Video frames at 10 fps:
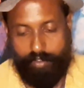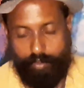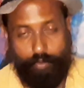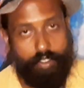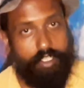
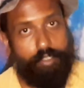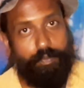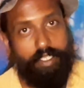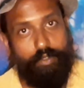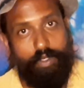Doing a
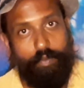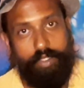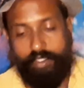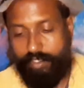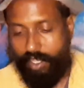speed run with a
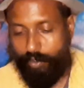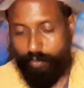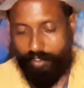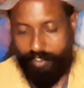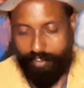tarot
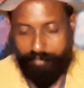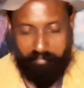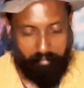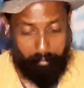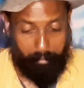reading.
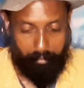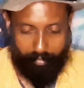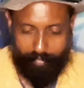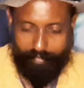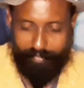
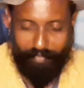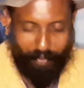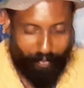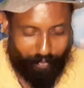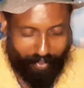
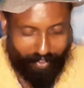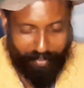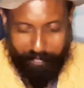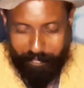Okay.